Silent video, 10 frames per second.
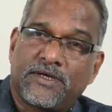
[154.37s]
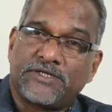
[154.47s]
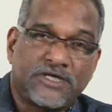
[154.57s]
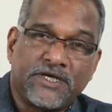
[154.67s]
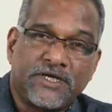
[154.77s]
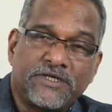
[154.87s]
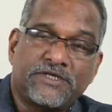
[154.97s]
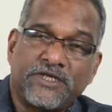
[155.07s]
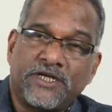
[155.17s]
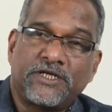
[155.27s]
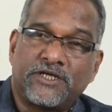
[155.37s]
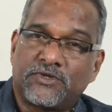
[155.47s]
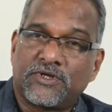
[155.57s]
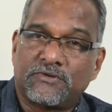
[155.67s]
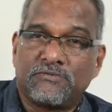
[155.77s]
she didn't yield to
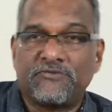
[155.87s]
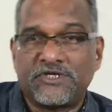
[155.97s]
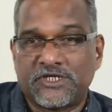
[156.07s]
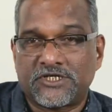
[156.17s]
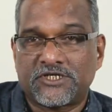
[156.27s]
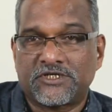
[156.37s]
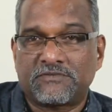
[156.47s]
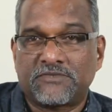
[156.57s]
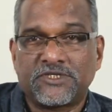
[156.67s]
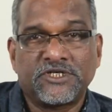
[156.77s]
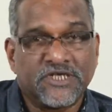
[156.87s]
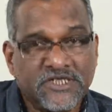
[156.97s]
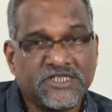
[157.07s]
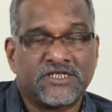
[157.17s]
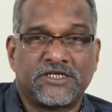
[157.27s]
the wishes. She
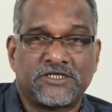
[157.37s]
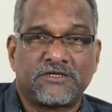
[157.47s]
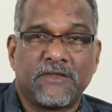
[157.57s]
resisted,